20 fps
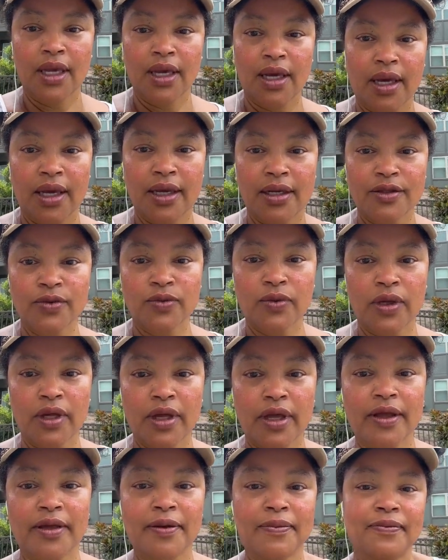Hey guys,
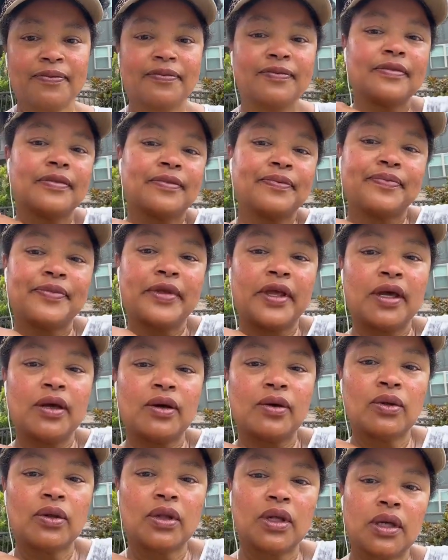welcome.
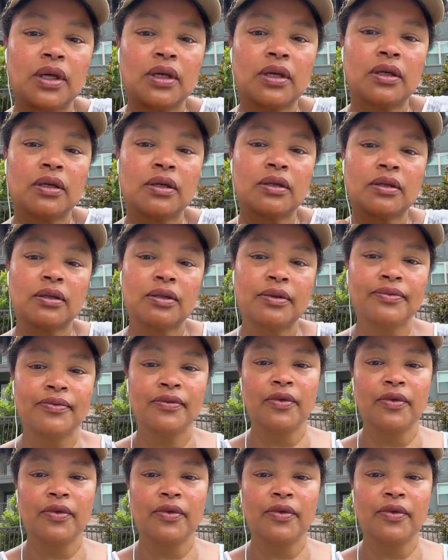Hey Olga.